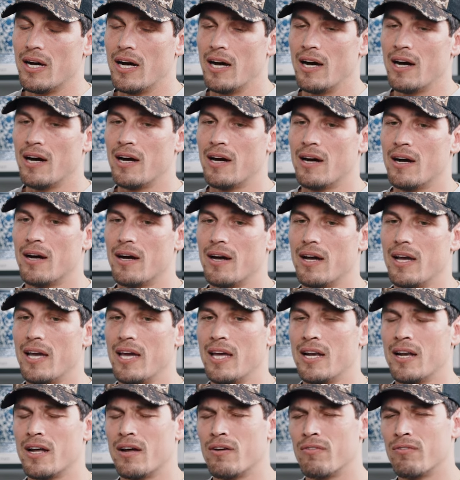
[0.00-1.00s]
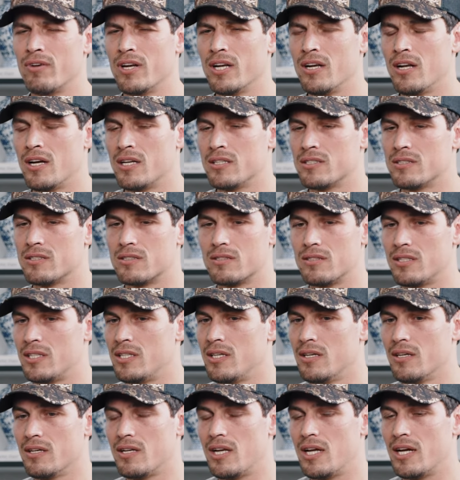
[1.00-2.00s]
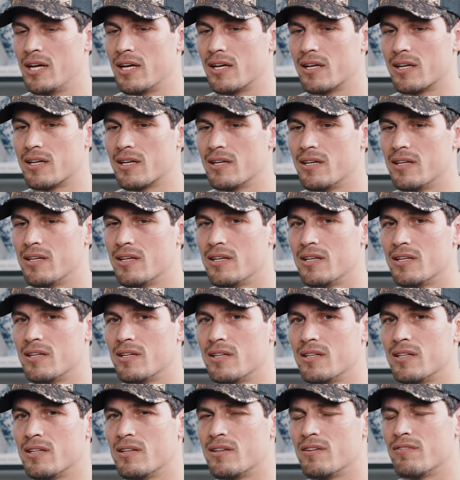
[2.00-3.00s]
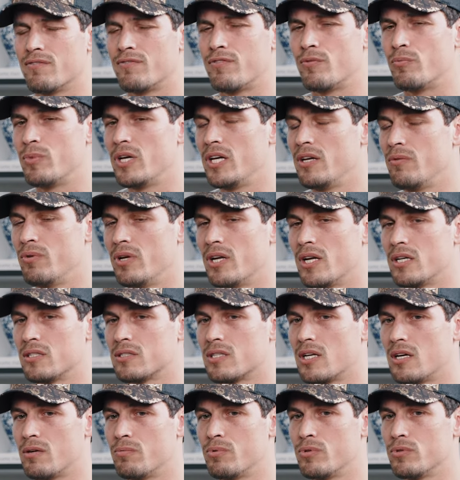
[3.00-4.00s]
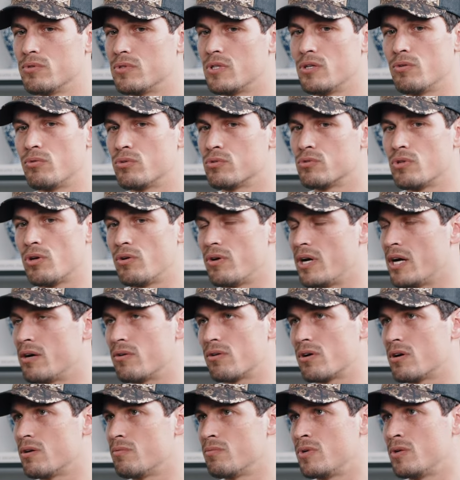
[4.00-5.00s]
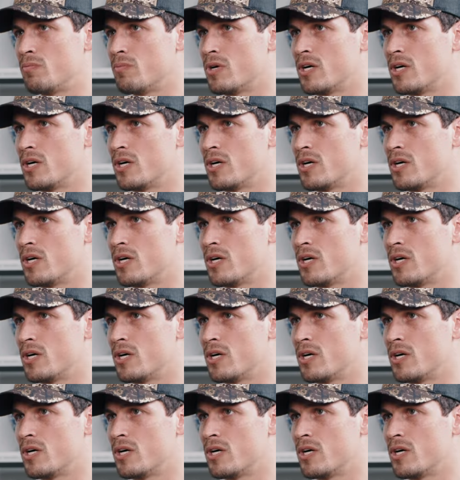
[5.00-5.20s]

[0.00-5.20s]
Uh, and I realized, yeah, like for me, when I started Pure, there was no outcome in